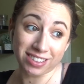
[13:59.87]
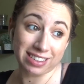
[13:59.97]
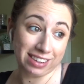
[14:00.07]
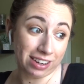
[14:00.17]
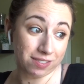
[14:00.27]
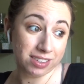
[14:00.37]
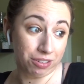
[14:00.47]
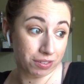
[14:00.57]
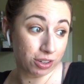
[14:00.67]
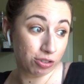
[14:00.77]
is a lot of
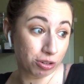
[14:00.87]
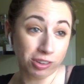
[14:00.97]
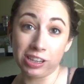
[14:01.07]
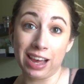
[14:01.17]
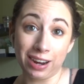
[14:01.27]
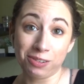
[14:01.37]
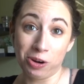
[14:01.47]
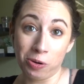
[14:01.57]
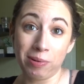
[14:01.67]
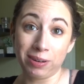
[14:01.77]
self-control. I don't
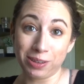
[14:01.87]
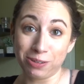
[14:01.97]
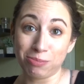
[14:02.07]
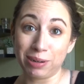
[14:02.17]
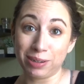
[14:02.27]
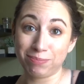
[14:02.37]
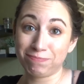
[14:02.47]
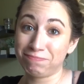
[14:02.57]
know about you, but